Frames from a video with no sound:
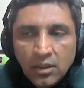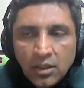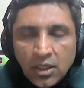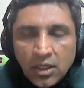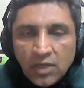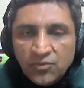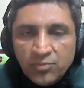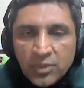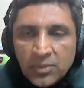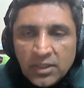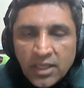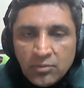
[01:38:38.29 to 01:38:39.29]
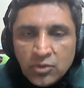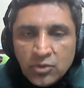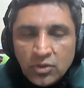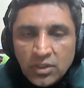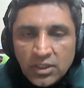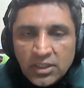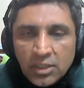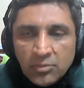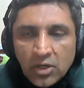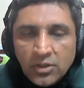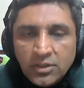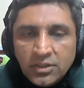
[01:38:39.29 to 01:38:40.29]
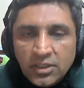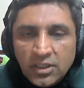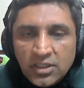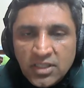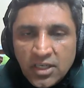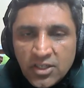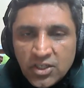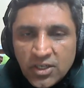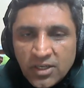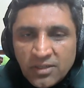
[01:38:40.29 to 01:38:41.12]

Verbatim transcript: If people came to learn about uh, surgery,